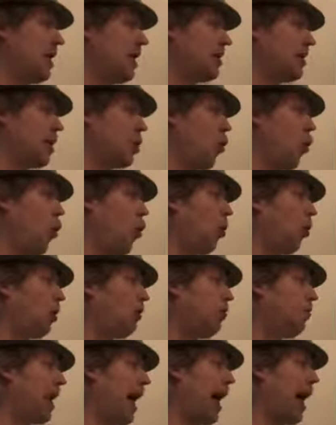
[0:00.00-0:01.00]
They're
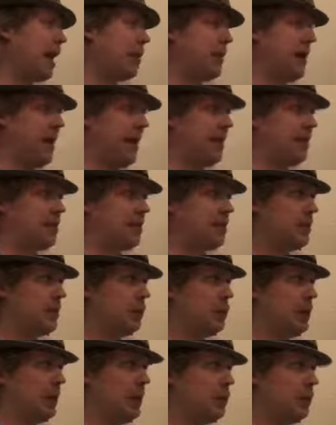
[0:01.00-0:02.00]
all handmade.
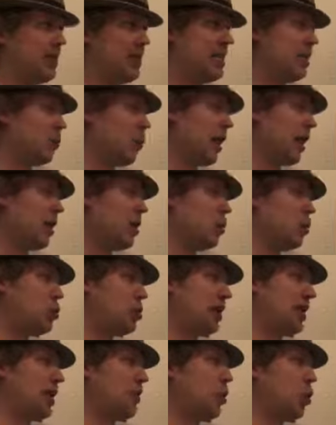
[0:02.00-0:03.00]
We didn't want to
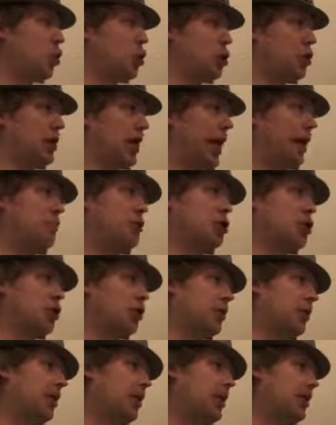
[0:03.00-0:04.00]
use any motion
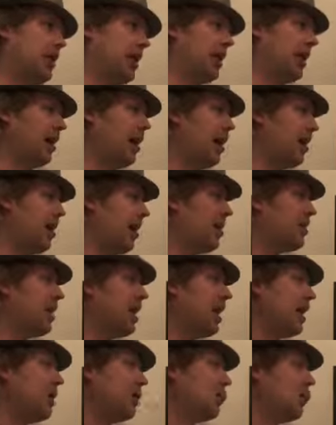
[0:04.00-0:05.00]
capture. I
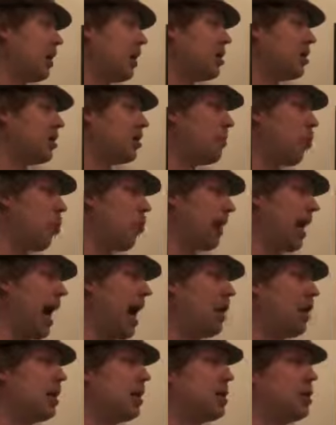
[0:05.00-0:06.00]
think it brings more
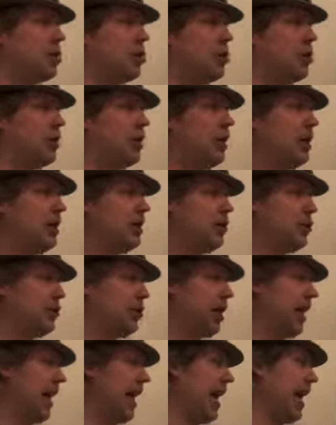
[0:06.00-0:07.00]
character
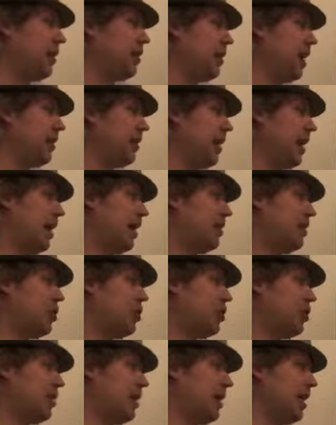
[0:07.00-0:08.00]
to the game
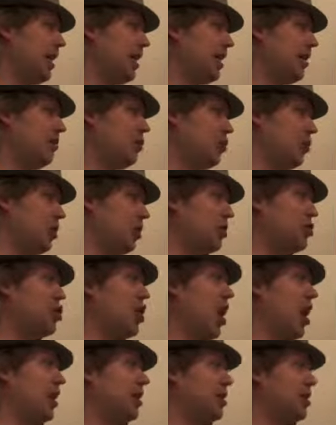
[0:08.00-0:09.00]
and to the
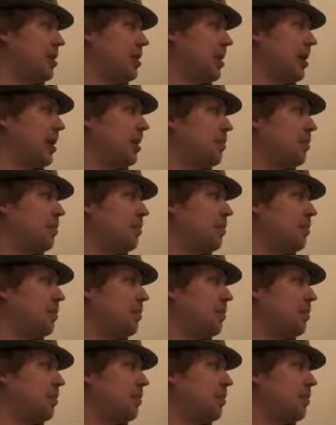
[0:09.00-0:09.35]
John's